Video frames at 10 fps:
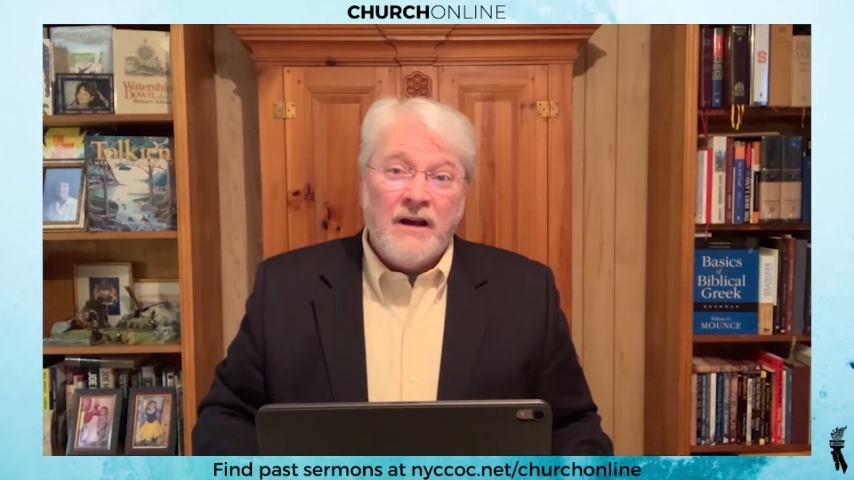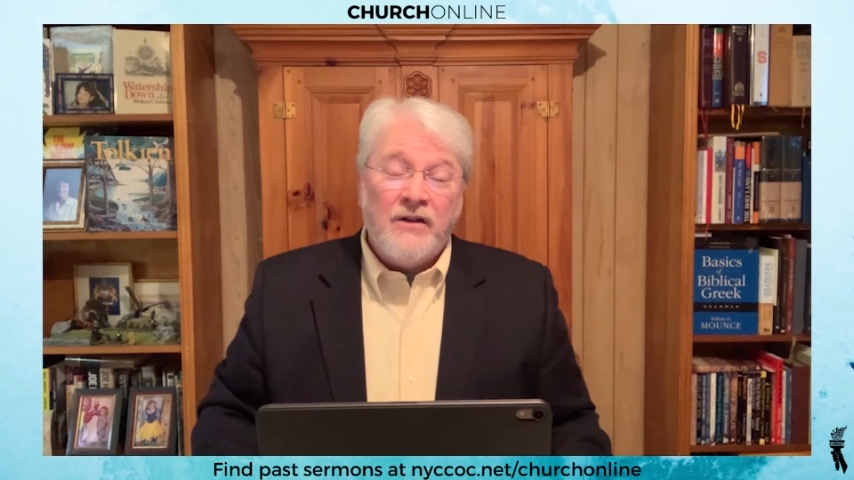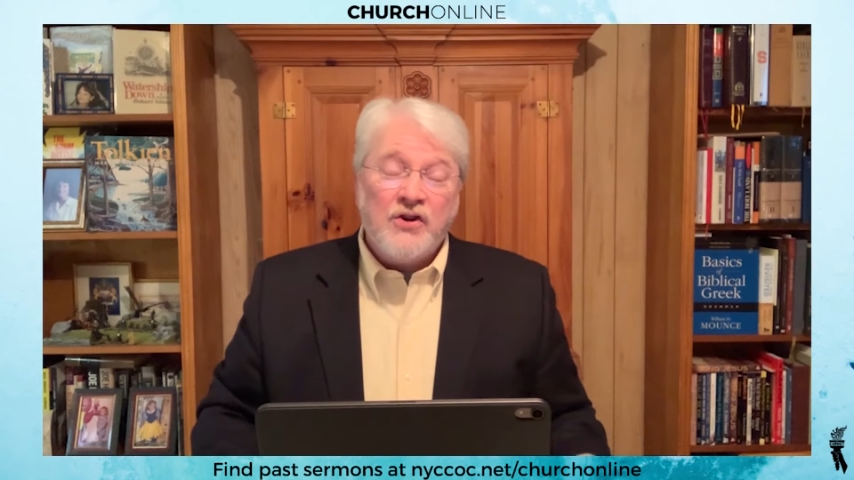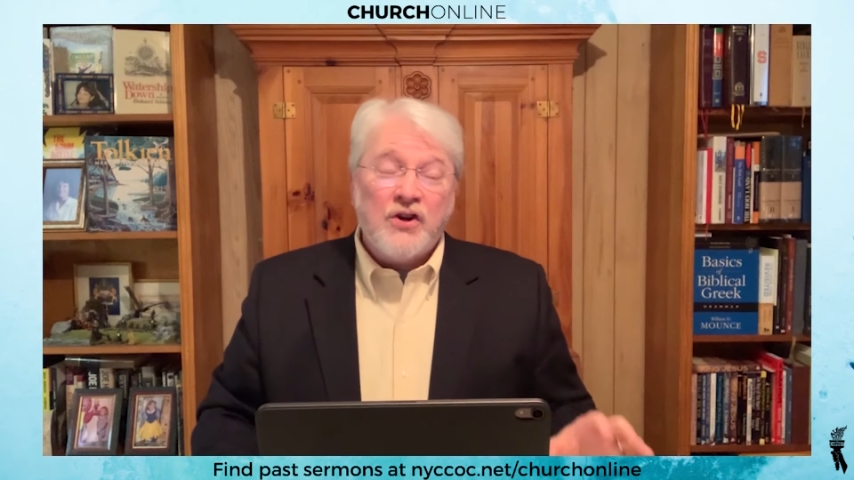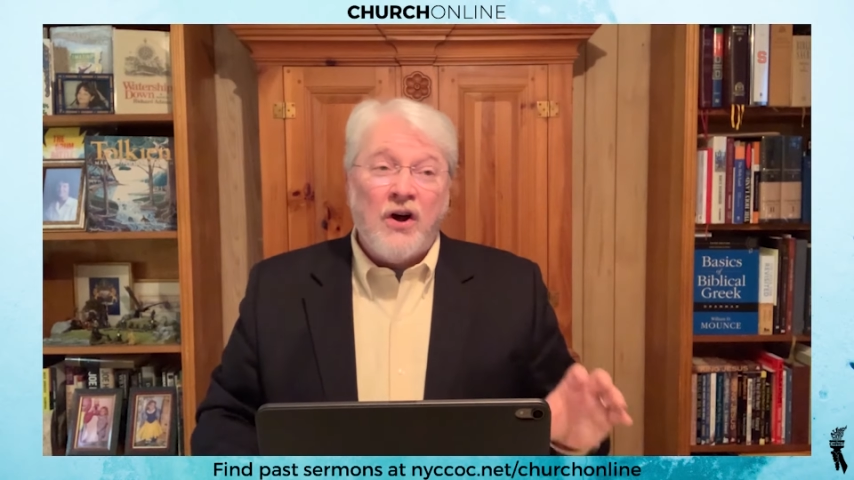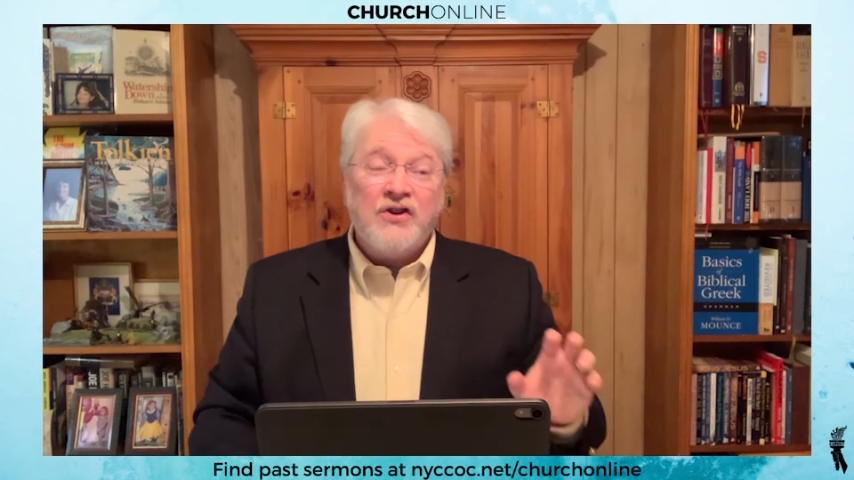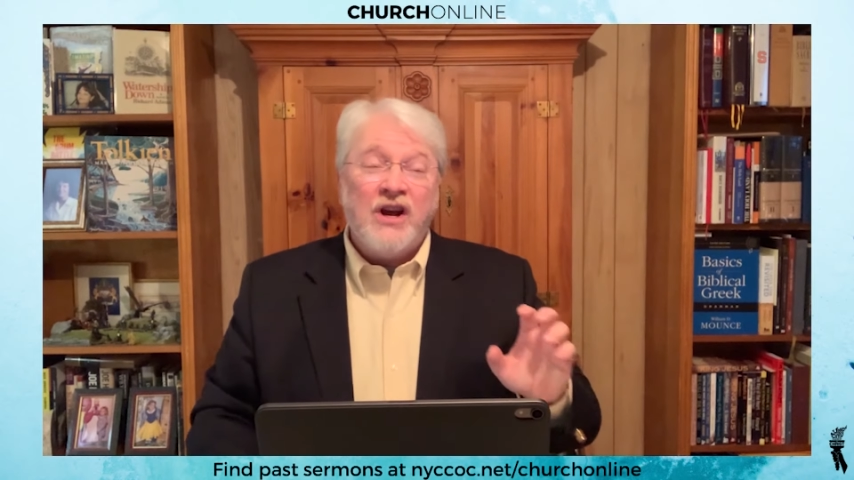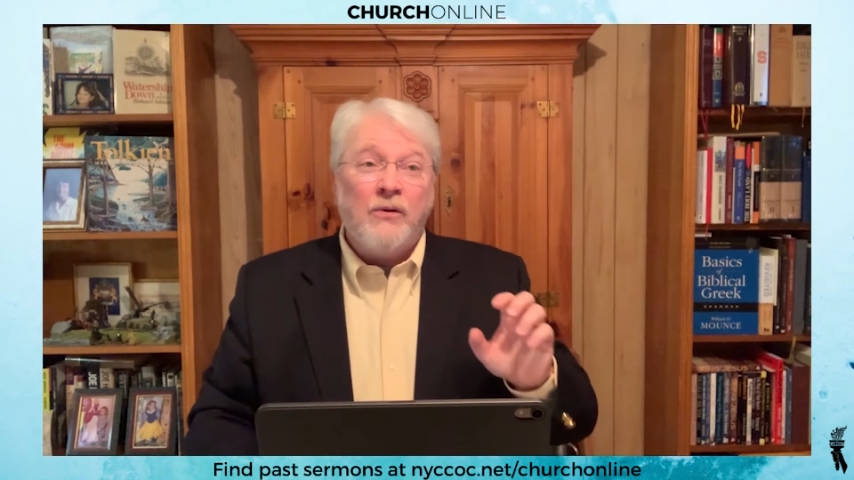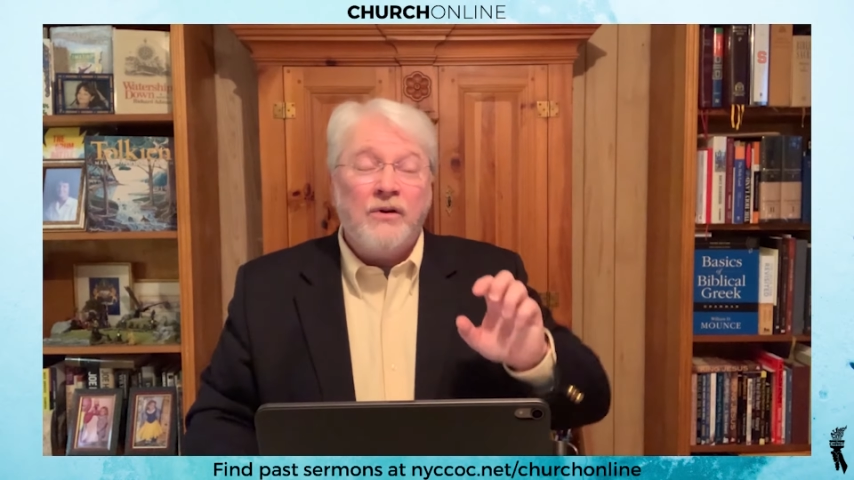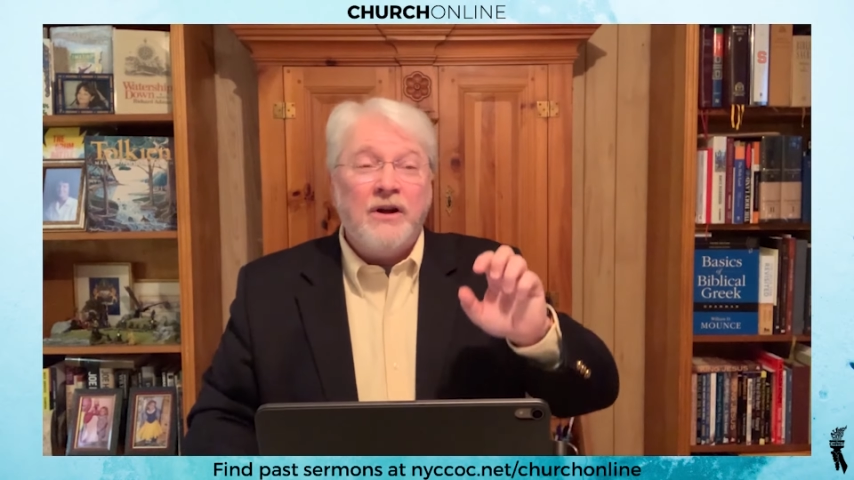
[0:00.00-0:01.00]
In the
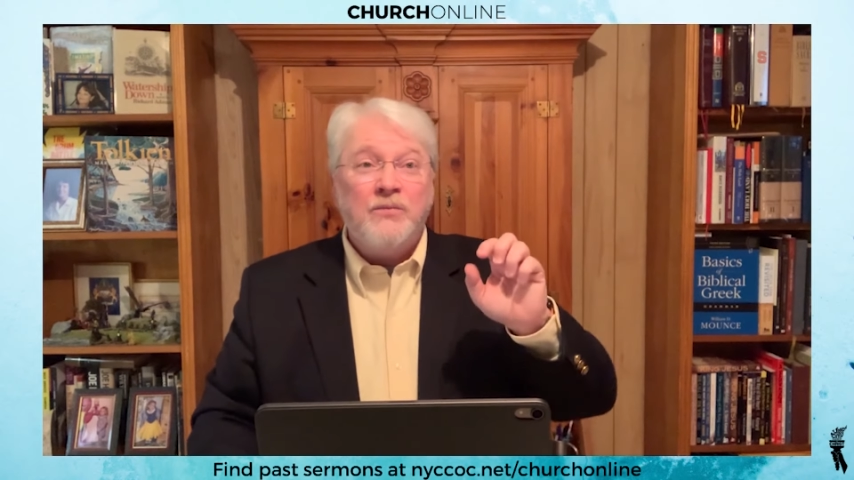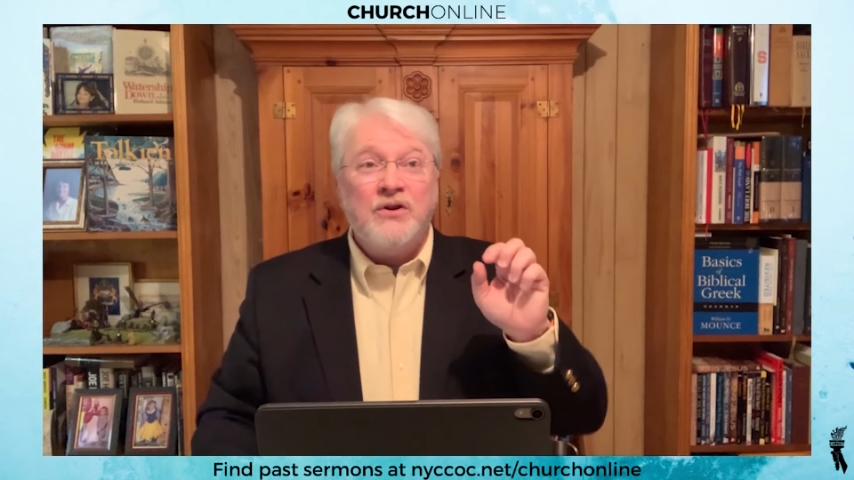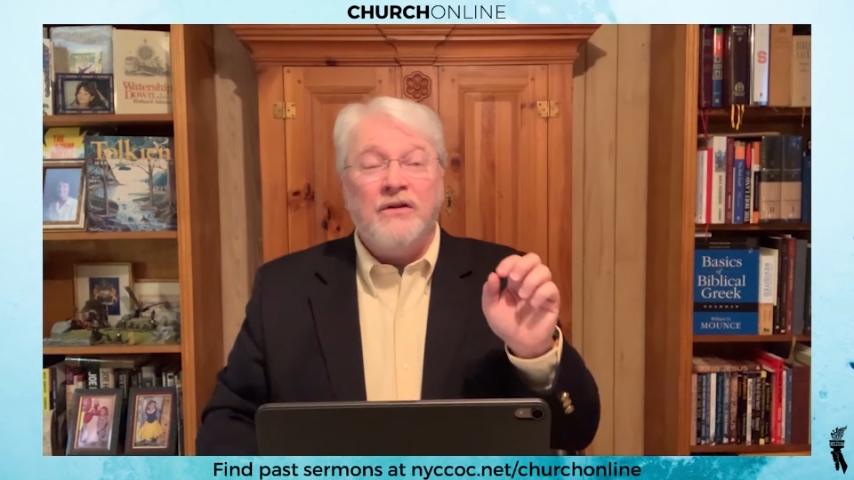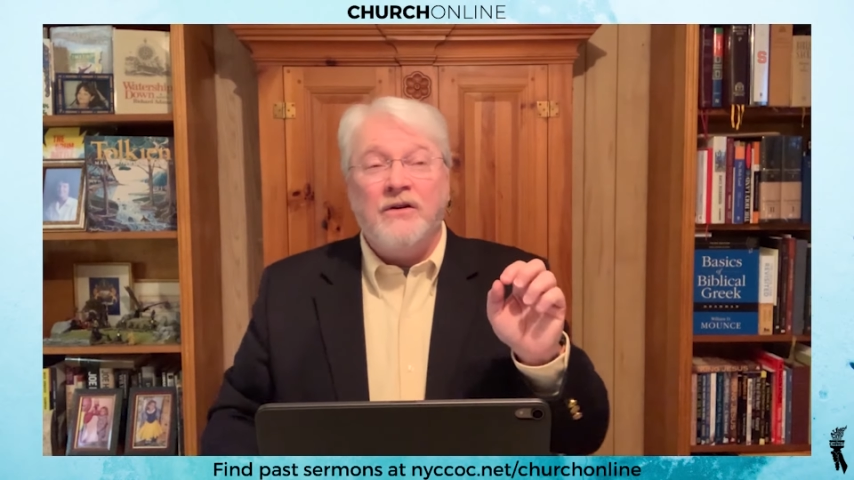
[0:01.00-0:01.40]
Shawshank Redemption,